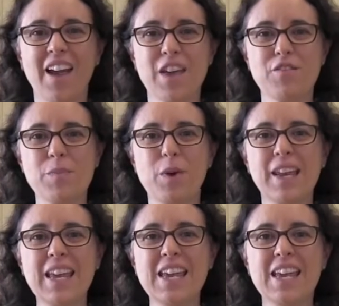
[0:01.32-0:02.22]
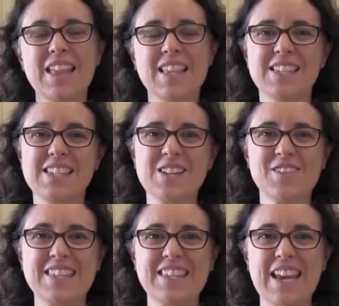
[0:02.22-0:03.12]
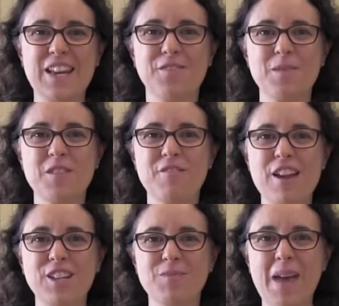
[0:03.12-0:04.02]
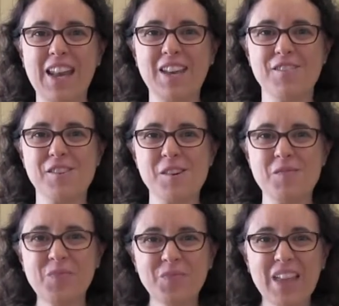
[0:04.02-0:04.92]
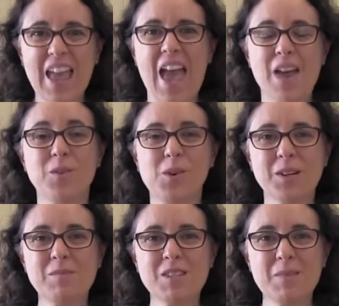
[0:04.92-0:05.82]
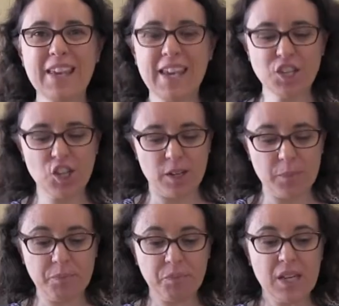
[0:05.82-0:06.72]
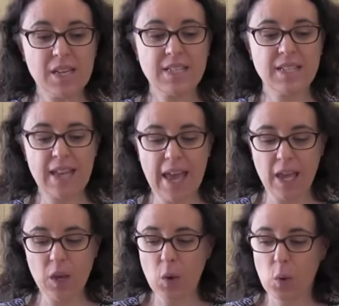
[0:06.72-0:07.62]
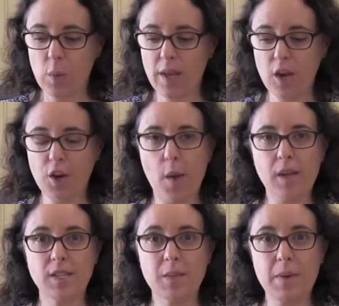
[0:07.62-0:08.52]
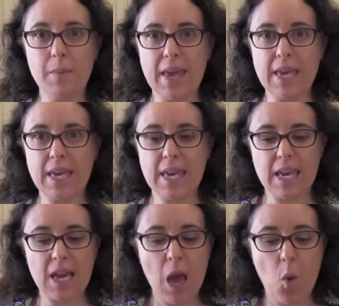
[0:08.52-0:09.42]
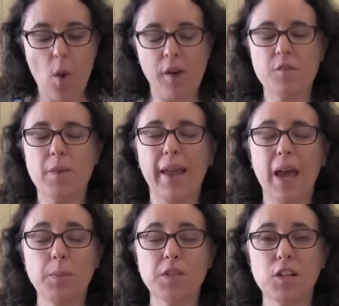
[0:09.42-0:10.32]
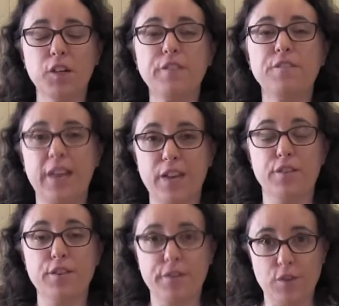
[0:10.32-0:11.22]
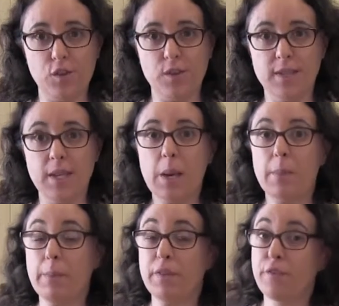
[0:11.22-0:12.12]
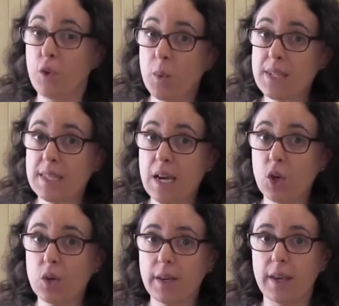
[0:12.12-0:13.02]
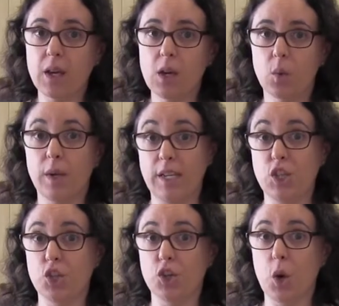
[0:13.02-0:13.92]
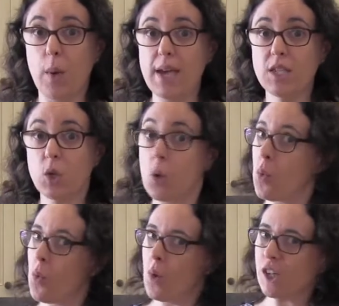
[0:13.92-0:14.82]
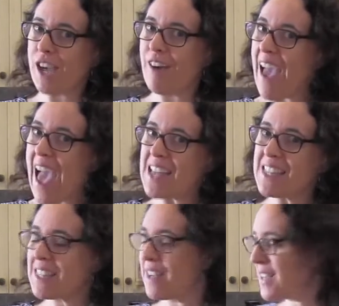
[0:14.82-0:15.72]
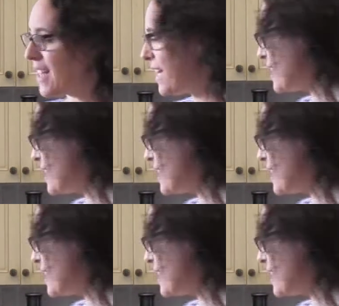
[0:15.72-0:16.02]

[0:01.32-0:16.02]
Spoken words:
Hi everybody, this is Cristina from the Frangipani room and welcome to my kitchen. Today we are going to be making one of my absolute favourite foods, but before we start cooking we need to go and wash our hands. So